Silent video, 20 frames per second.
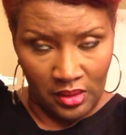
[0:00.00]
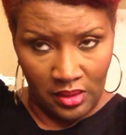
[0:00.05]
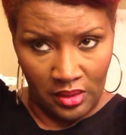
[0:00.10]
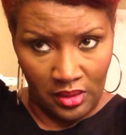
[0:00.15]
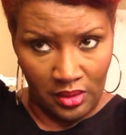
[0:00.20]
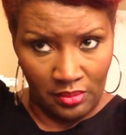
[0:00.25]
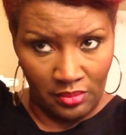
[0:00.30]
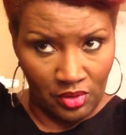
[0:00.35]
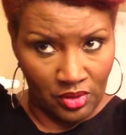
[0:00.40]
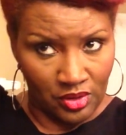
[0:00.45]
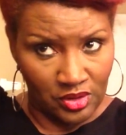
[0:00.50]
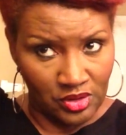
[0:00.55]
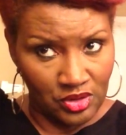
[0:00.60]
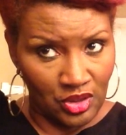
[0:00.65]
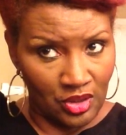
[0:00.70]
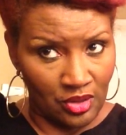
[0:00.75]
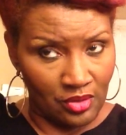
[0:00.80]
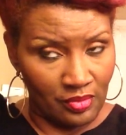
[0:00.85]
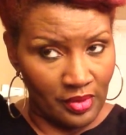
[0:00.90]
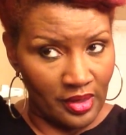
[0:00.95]
I'm going to
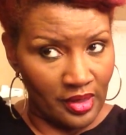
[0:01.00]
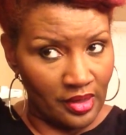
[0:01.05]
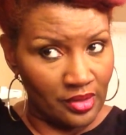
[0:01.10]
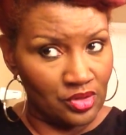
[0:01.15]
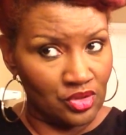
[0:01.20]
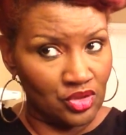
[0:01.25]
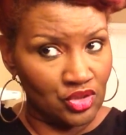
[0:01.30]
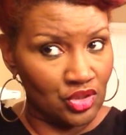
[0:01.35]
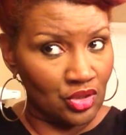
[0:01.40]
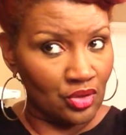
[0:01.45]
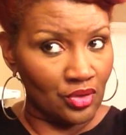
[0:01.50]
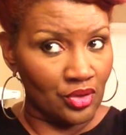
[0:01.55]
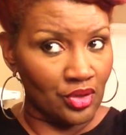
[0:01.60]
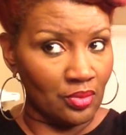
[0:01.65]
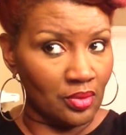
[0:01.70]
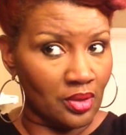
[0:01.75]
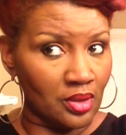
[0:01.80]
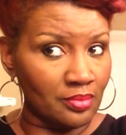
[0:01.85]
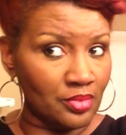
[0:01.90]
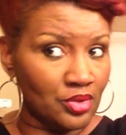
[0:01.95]
turn around and show you
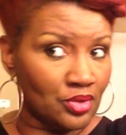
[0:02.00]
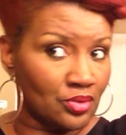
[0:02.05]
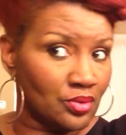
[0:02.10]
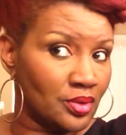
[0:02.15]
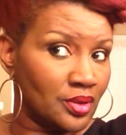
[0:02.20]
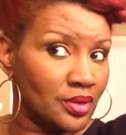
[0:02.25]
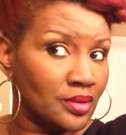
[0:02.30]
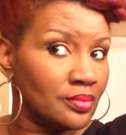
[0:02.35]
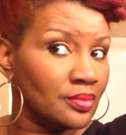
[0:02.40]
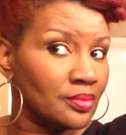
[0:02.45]
what I'm doing.